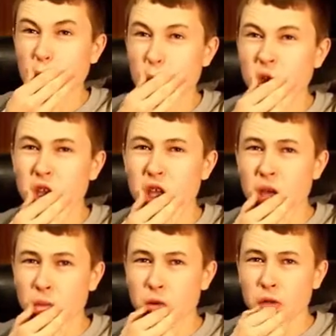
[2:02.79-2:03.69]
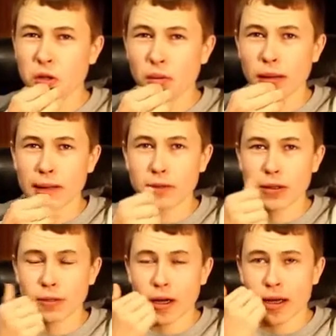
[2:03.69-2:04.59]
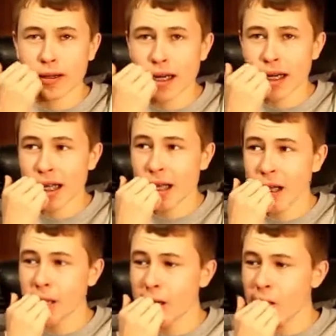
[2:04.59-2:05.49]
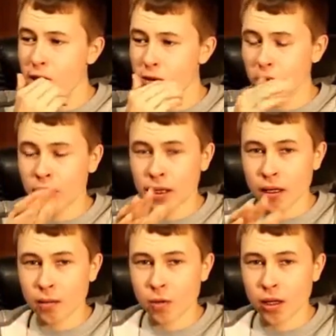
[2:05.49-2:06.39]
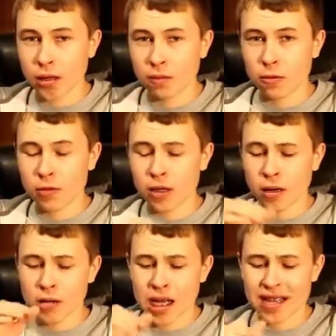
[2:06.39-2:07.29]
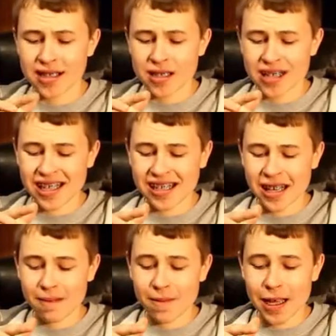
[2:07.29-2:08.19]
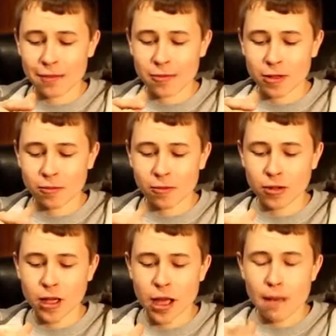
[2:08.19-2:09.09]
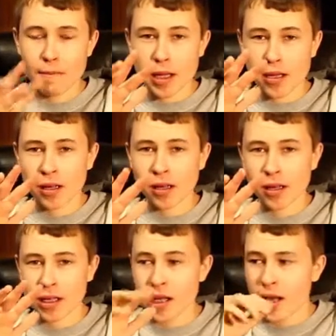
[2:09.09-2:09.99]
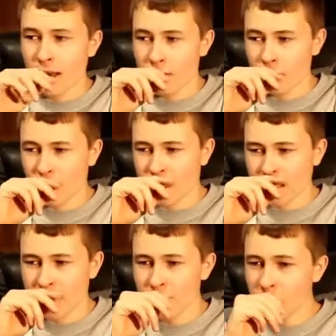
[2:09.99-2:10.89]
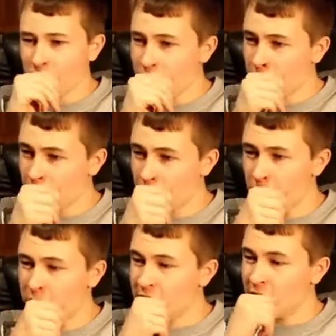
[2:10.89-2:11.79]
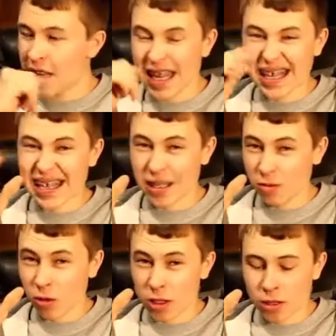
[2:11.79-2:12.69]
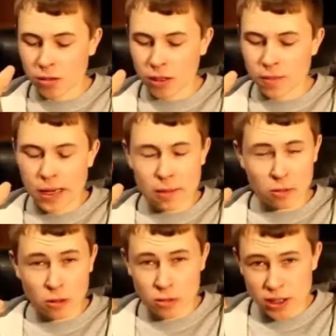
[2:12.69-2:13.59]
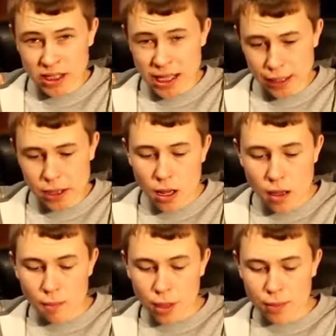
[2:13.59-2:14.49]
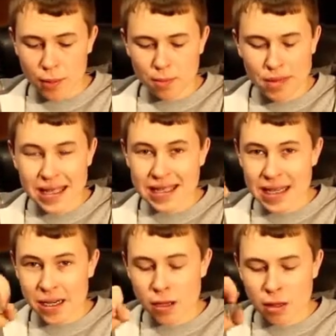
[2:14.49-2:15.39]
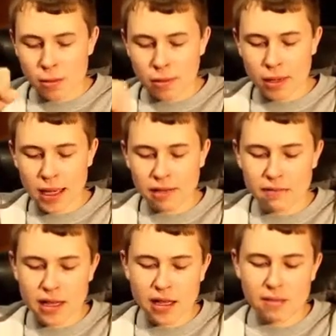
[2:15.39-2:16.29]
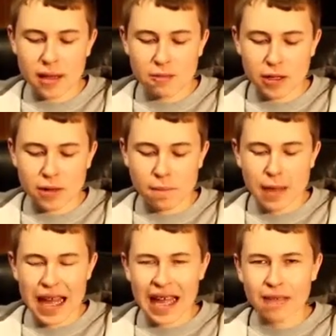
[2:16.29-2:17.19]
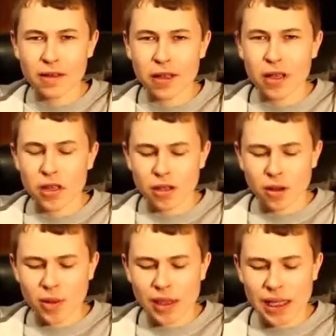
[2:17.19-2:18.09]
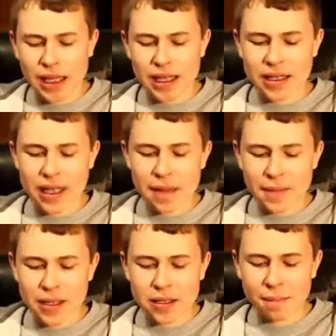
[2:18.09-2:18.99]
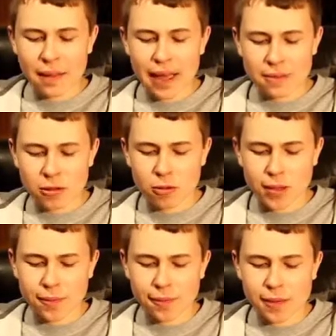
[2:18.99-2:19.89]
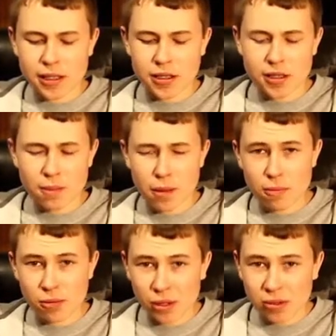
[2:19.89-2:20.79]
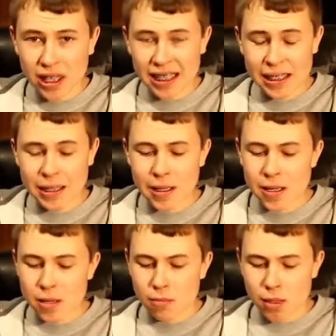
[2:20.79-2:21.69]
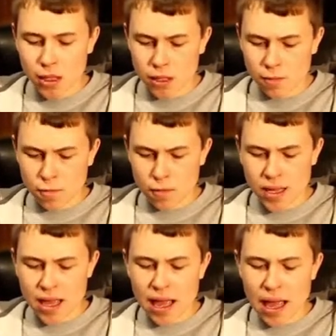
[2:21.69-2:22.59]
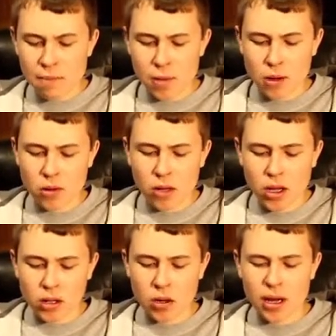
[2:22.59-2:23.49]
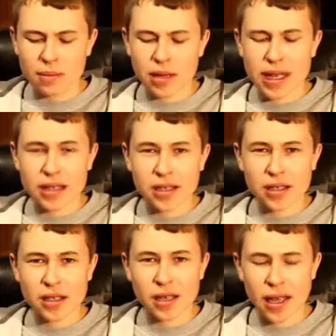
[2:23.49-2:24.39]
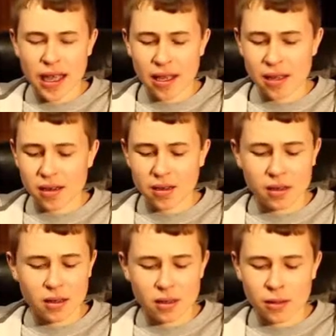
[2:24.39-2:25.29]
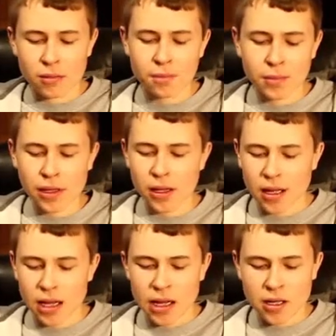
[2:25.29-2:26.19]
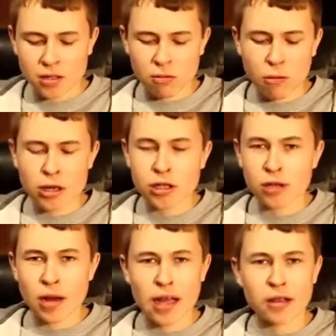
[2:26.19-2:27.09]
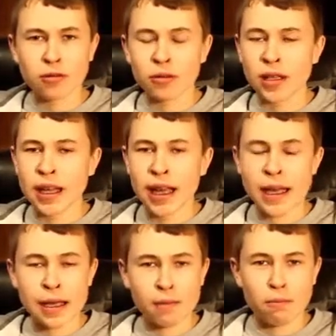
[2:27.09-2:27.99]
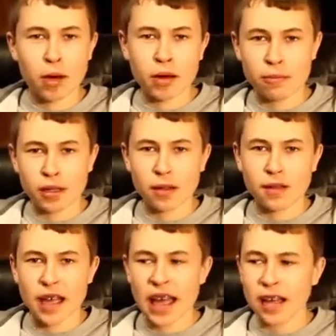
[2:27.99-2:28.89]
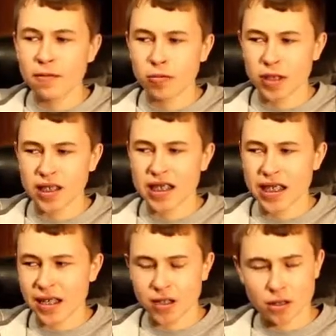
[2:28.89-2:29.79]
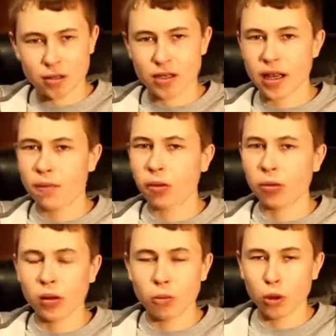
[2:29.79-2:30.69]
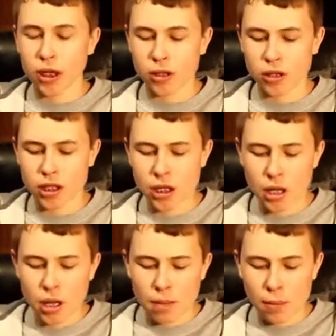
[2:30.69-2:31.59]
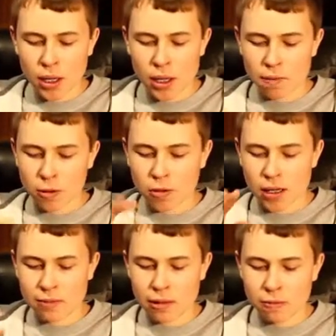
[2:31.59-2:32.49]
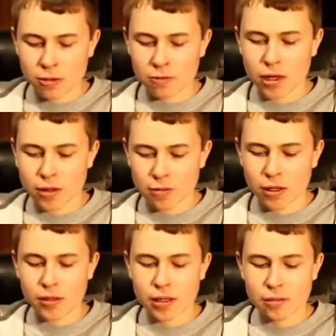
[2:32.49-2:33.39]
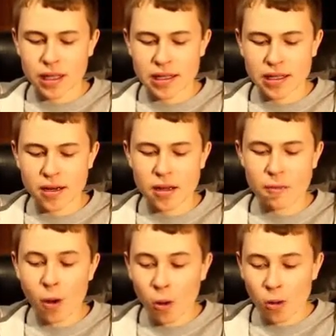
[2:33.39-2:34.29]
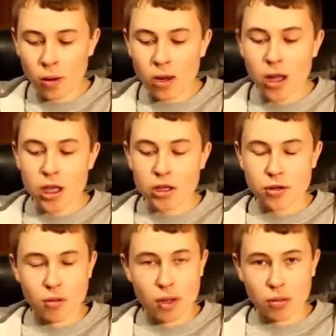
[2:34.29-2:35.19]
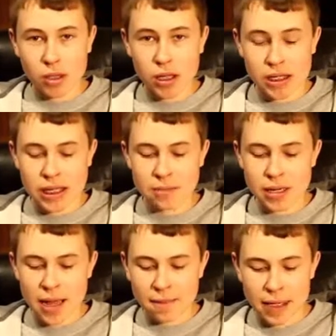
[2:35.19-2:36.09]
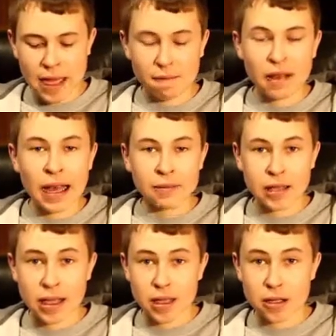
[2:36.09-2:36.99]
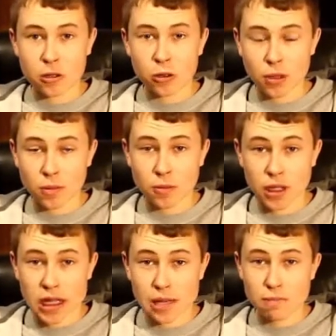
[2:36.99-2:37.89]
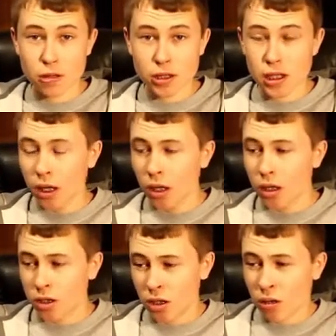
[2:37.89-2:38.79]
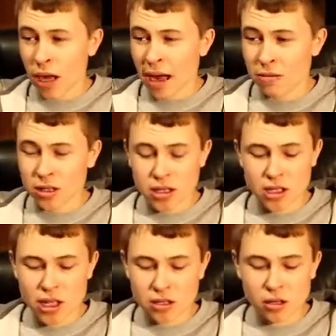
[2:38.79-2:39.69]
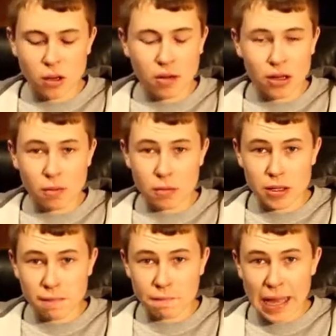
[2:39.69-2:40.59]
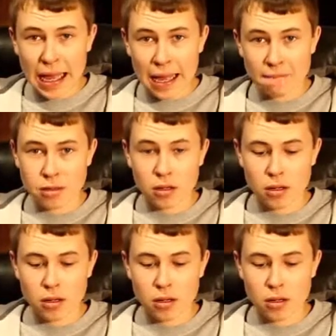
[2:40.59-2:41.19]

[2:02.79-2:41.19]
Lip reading: Really, if you're just going to buy one rod right now, or you're looking in the market for a reel, I would highly suggest getting a 5-3-1, because if you're not deep crankbait fishing any whatsoever, I would go with a 6. But if you're mixing it up, going half and half, I would get a 5. The only thing is, I have against a 5 square bill fishing. Some people do like it, but for me, I burn a lot of crankbaits, and it just wears you out through the day. Burning with a 5, with a 6, you could save a whole lot more energy. But if you're going to have that one rod and reel and you're mixing it up, or you do a whole lot of deep diving, that 5's got that torque for deepers, so I would suggest going with a 5.